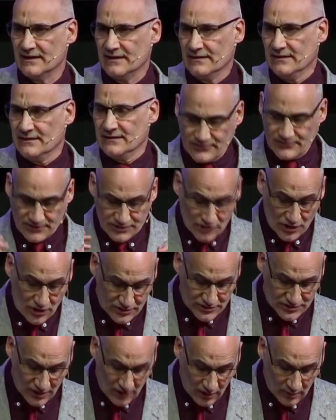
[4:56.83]
Rejoice
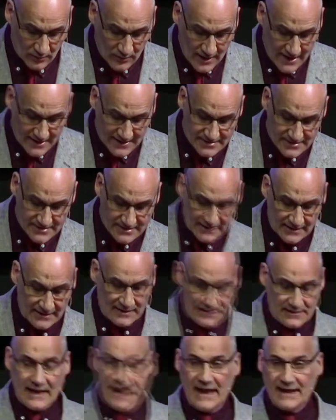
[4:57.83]
always,
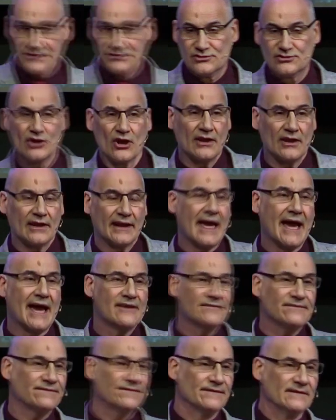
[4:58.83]
enjoy
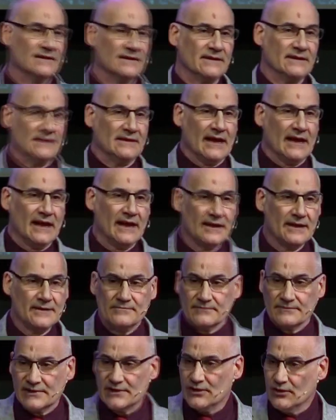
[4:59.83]
life,
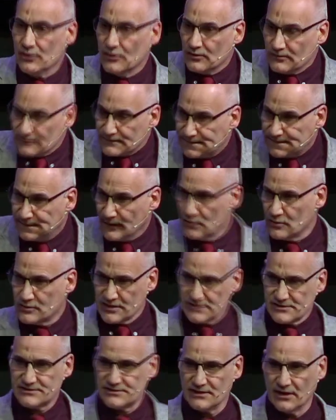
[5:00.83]
You know,
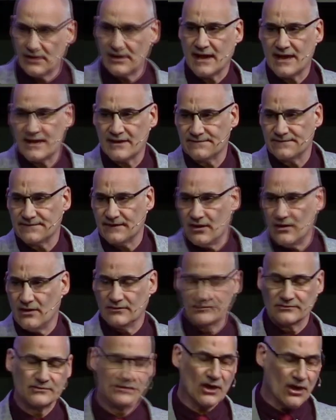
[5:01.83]
focus your life on
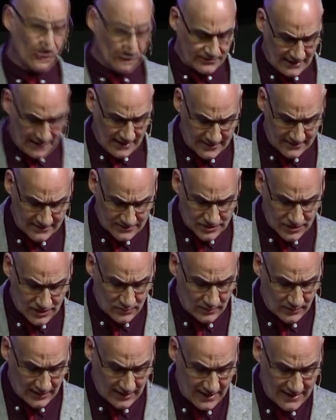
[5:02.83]
God and you
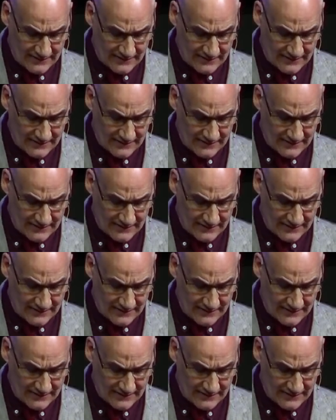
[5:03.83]
will have